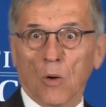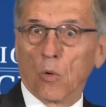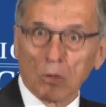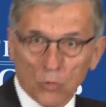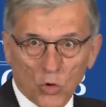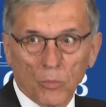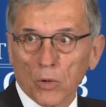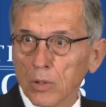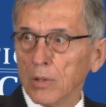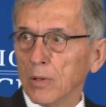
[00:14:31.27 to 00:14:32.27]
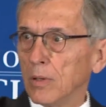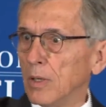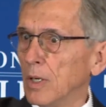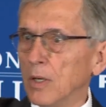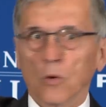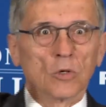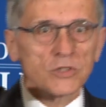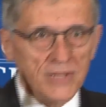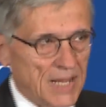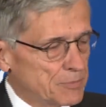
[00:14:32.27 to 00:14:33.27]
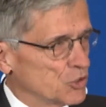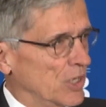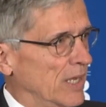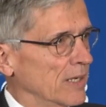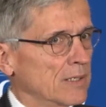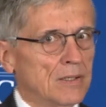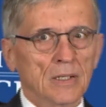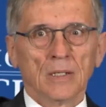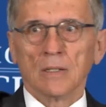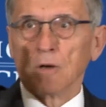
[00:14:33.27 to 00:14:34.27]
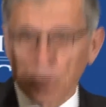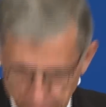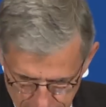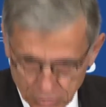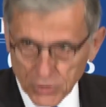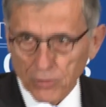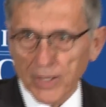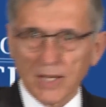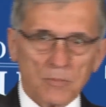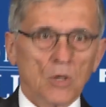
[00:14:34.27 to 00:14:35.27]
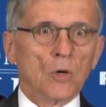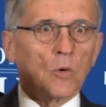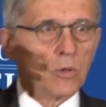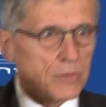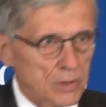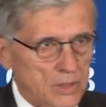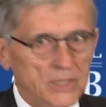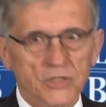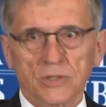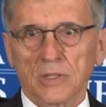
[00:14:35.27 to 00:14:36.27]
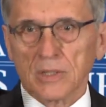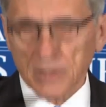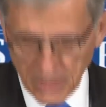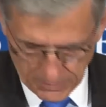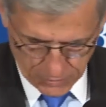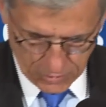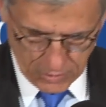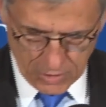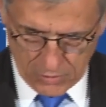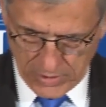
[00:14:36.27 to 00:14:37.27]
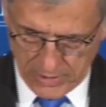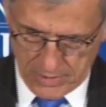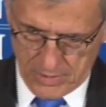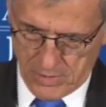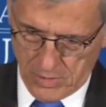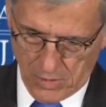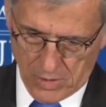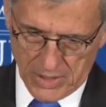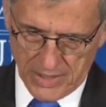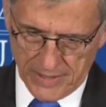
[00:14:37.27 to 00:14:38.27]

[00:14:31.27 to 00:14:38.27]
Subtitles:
or Uber, or Snapchat, or Instagram, or the list keeps going on.